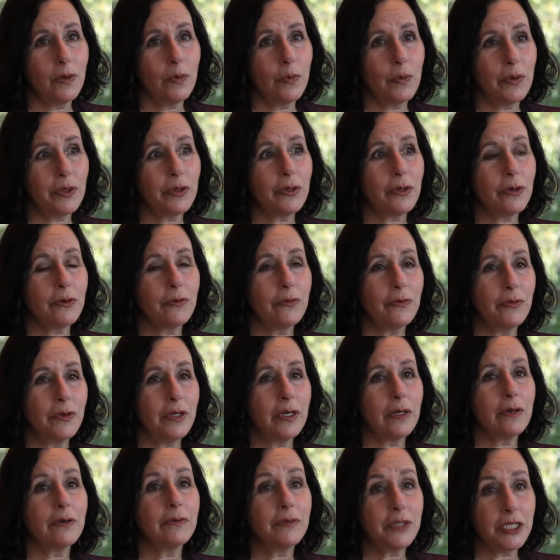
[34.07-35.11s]
with her
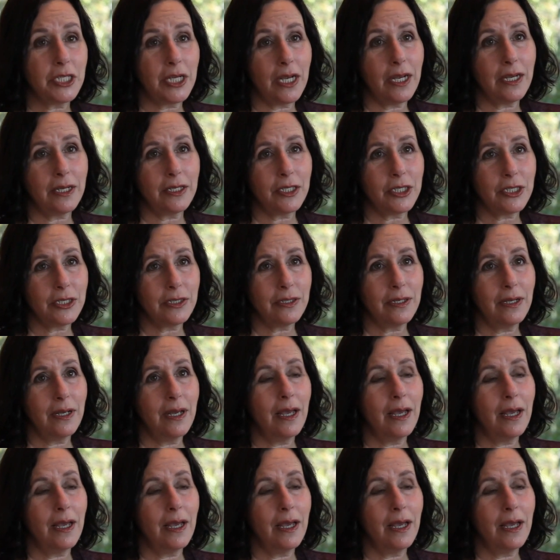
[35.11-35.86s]
fear of change